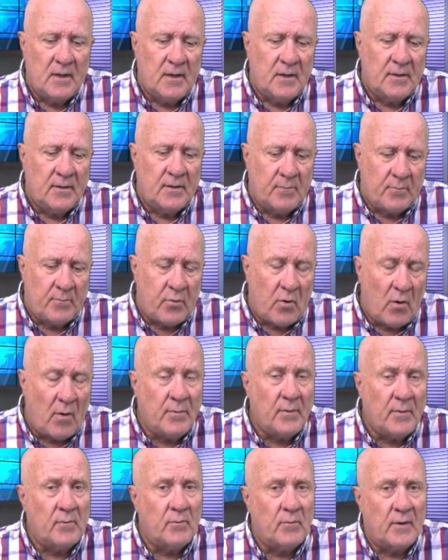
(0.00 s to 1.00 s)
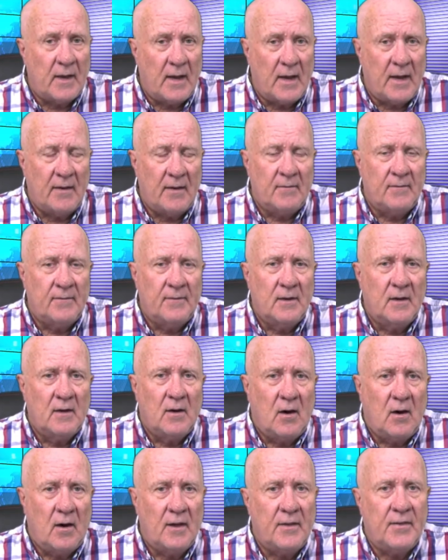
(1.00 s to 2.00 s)
The problem we have,
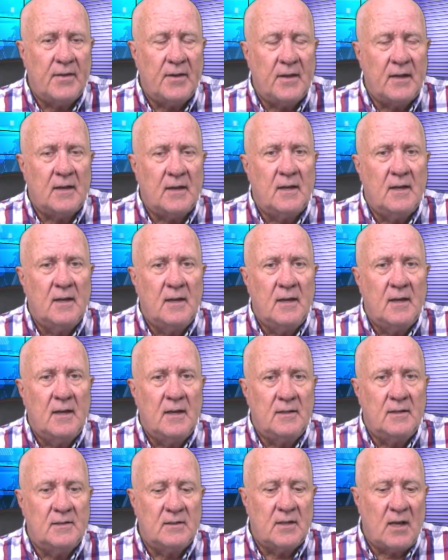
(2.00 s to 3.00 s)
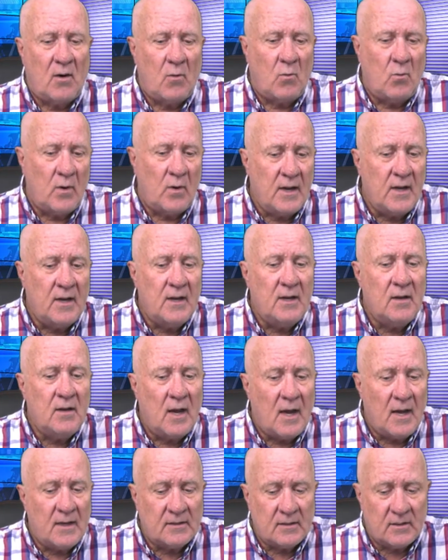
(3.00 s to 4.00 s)
I think, is that we
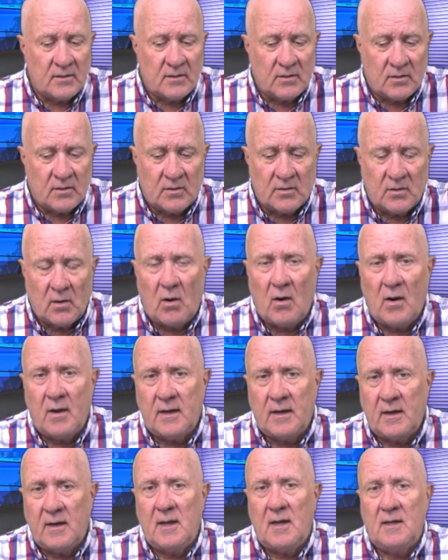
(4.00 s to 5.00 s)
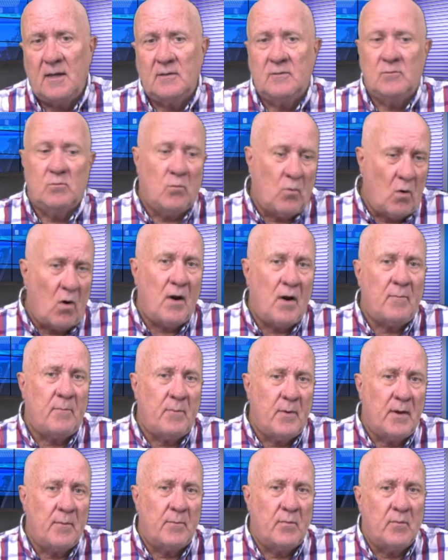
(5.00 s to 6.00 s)
as a society, as white
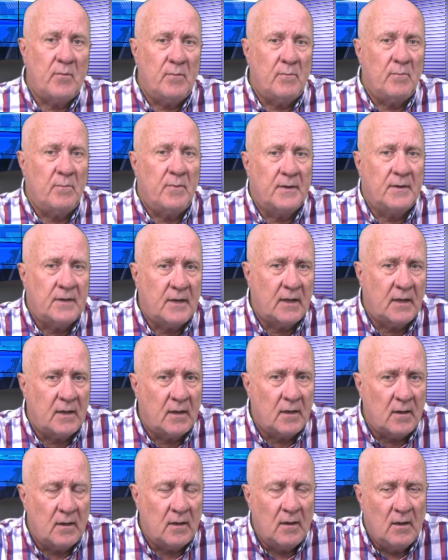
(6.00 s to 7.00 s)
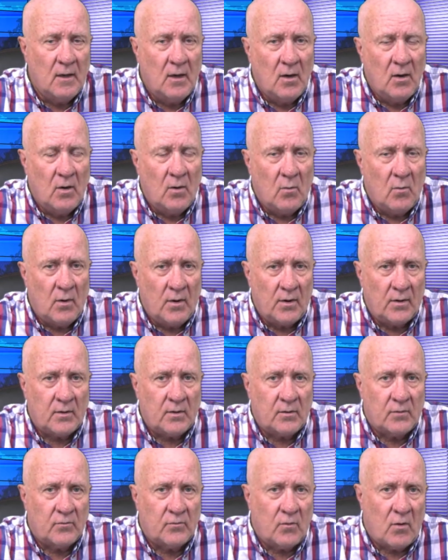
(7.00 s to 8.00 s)
people in particular, want to
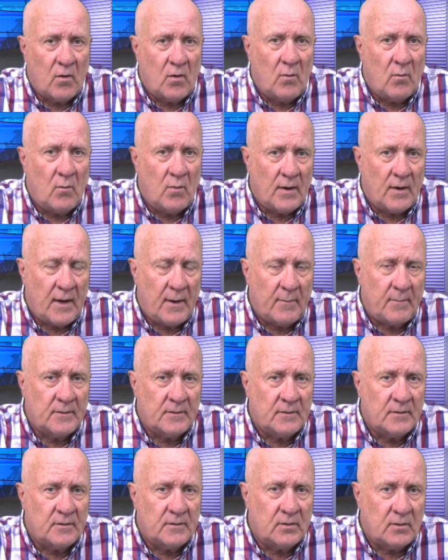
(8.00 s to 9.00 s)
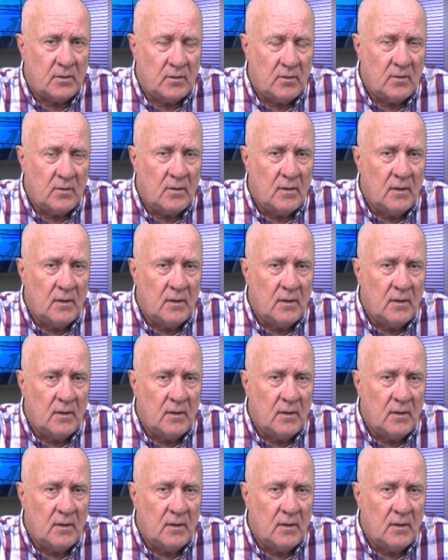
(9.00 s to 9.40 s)
control what happens to